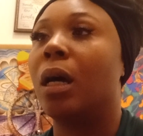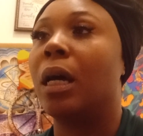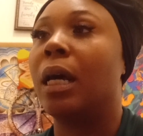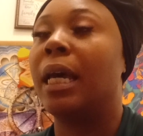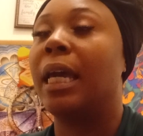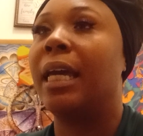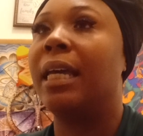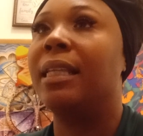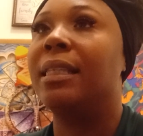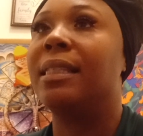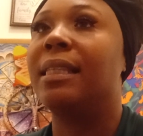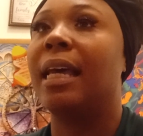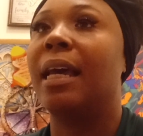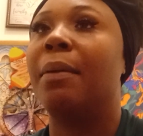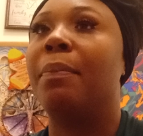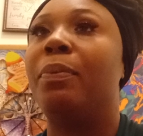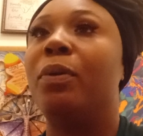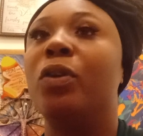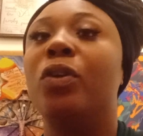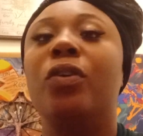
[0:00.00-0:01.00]
it's a
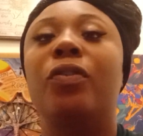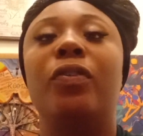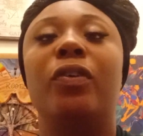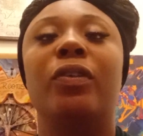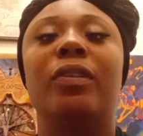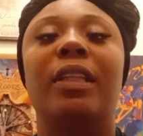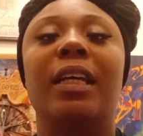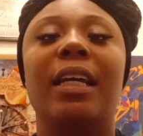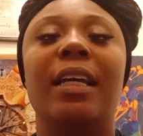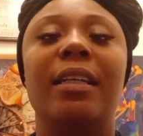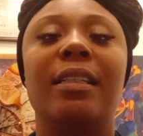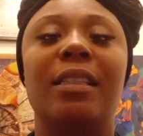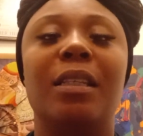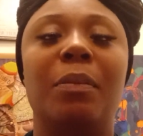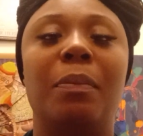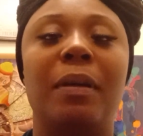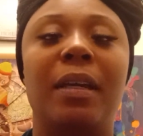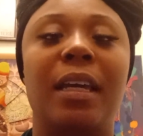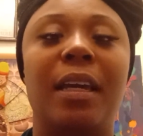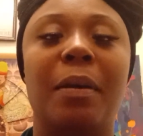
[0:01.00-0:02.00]
beautiful thing to
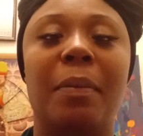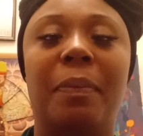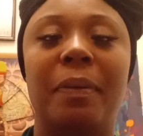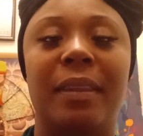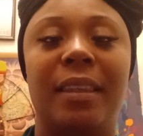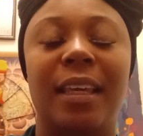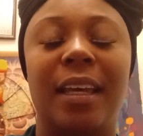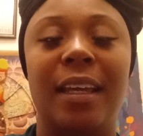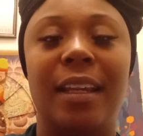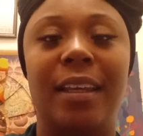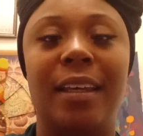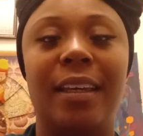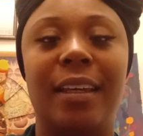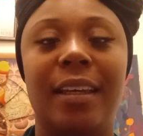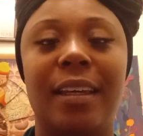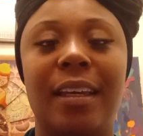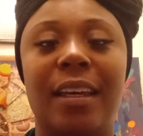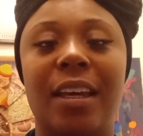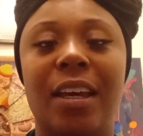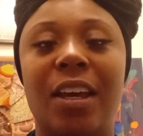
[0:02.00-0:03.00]
be empathetic.
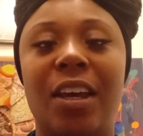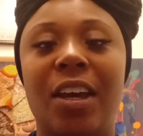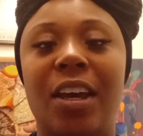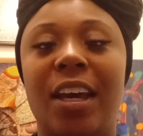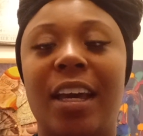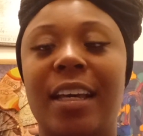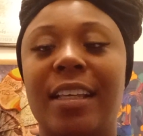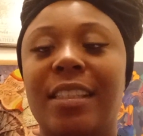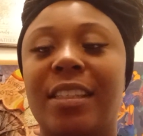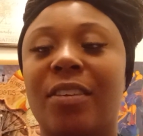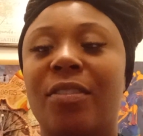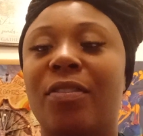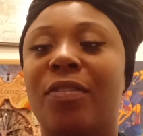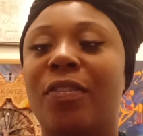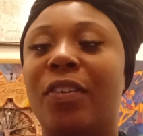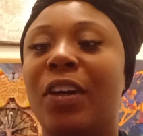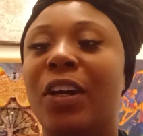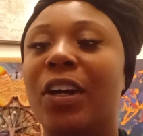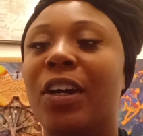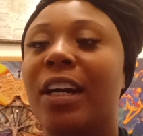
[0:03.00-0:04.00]
It's a
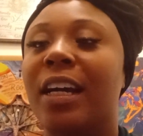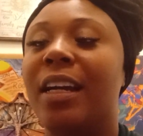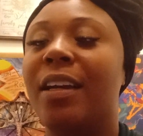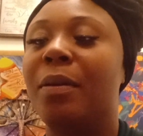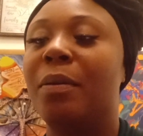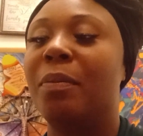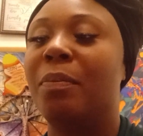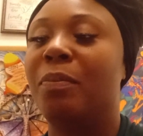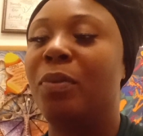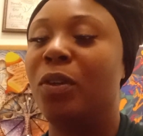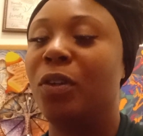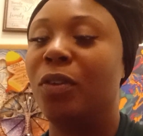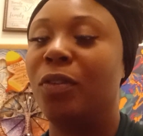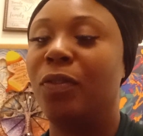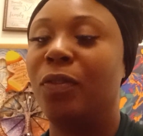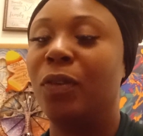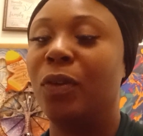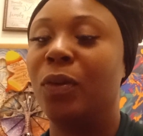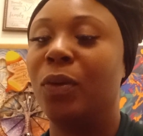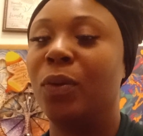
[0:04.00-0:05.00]
very
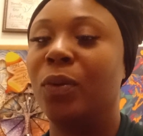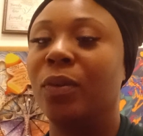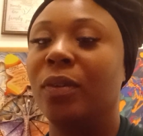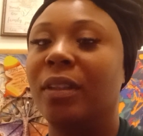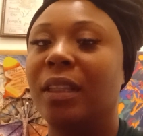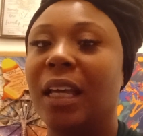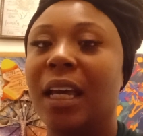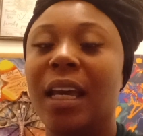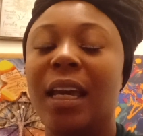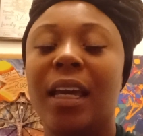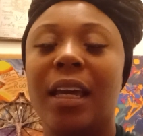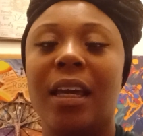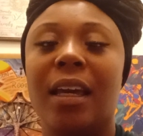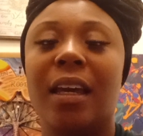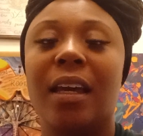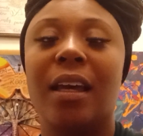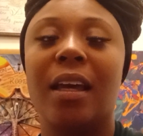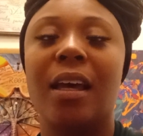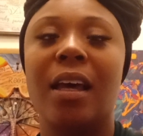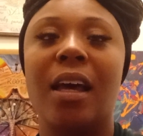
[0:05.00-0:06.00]
beautiful thing.
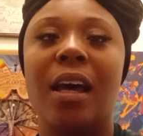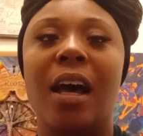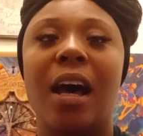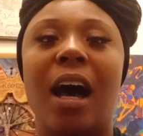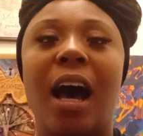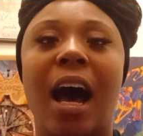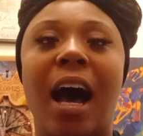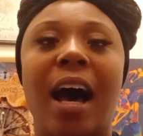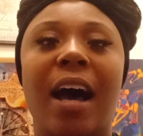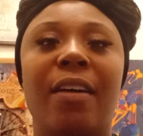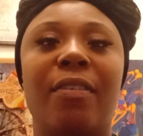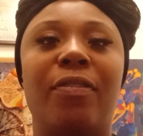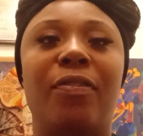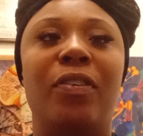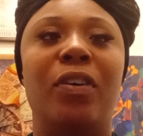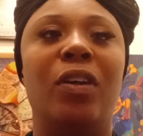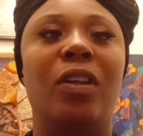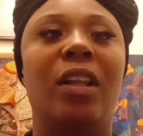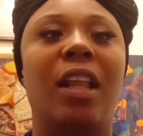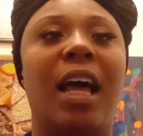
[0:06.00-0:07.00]
I
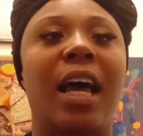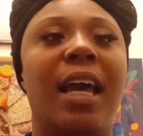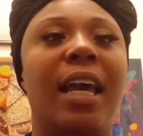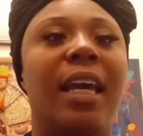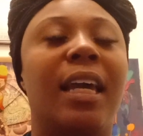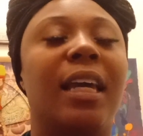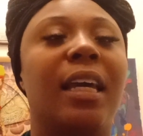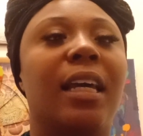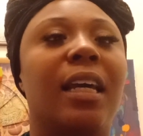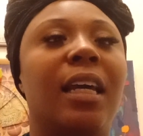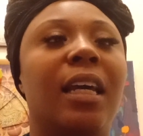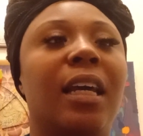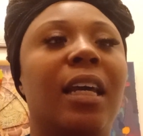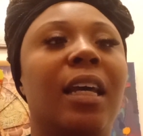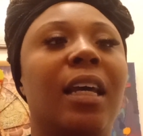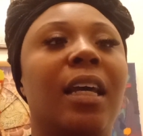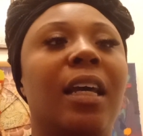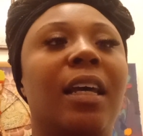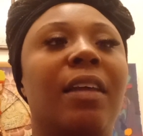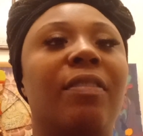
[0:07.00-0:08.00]
feel like
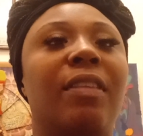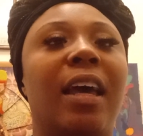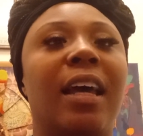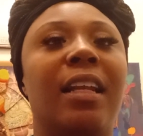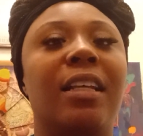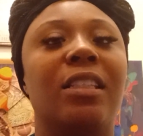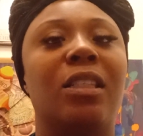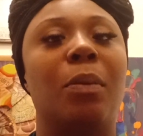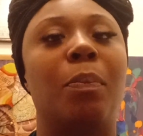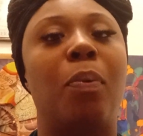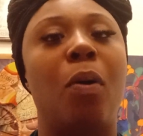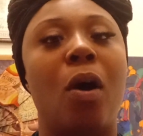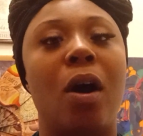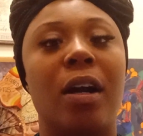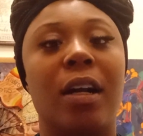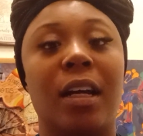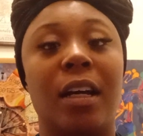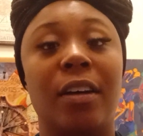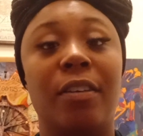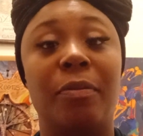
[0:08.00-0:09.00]
that is a
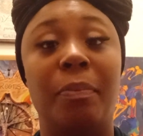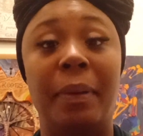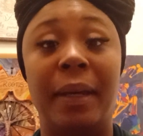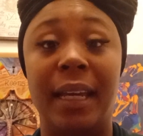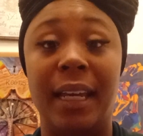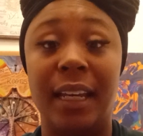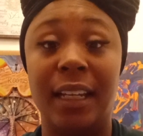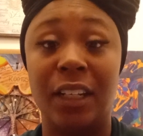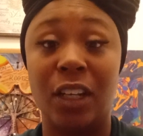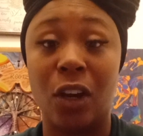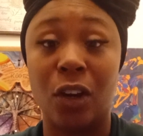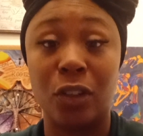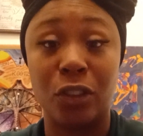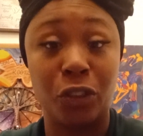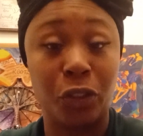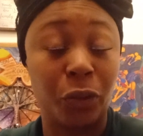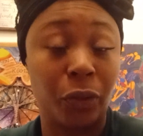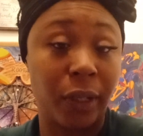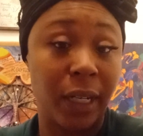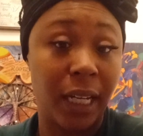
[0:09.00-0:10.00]
part of being
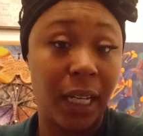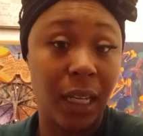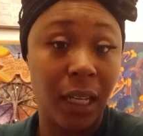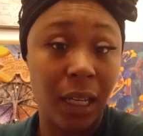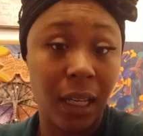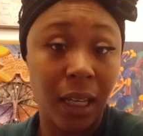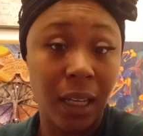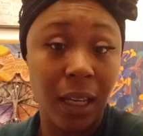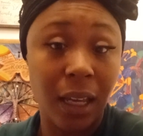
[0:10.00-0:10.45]
nurturing